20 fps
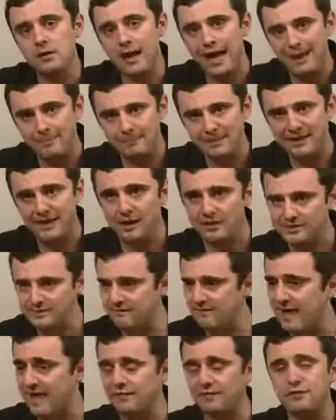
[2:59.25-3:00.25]
And because of
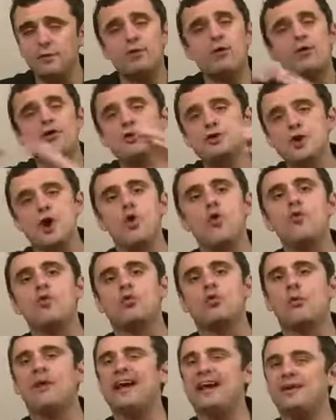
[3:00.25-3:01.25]
that, there are no
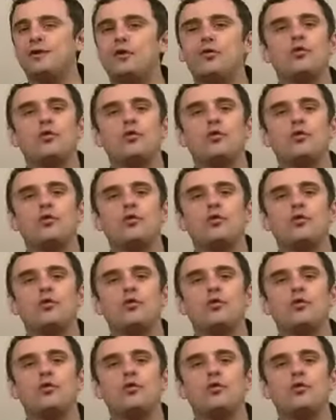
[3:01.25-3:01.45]
Grand